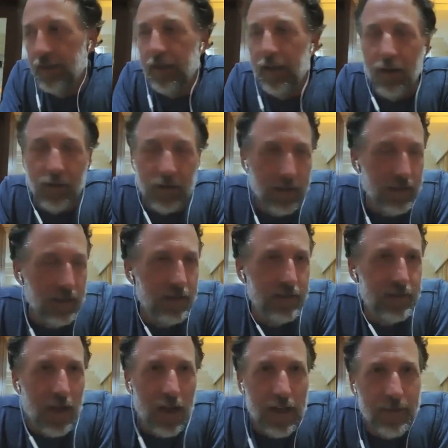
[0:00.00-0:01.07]
you know,
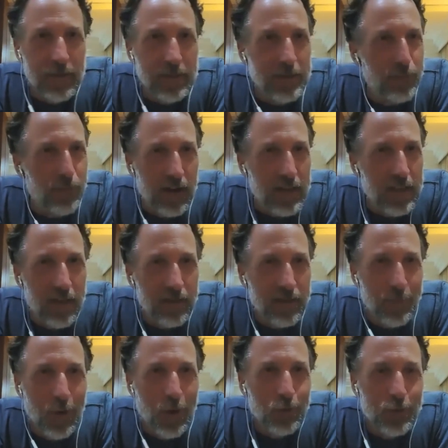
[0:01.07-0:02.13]
time is funny on the
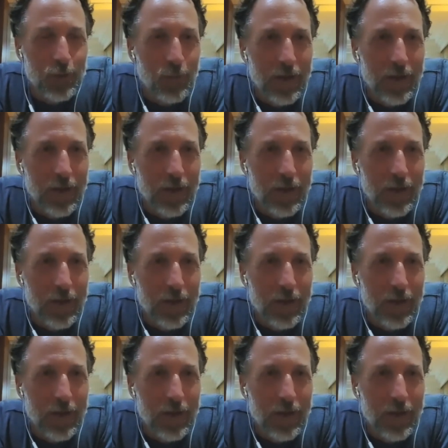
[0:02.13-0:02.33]
boat,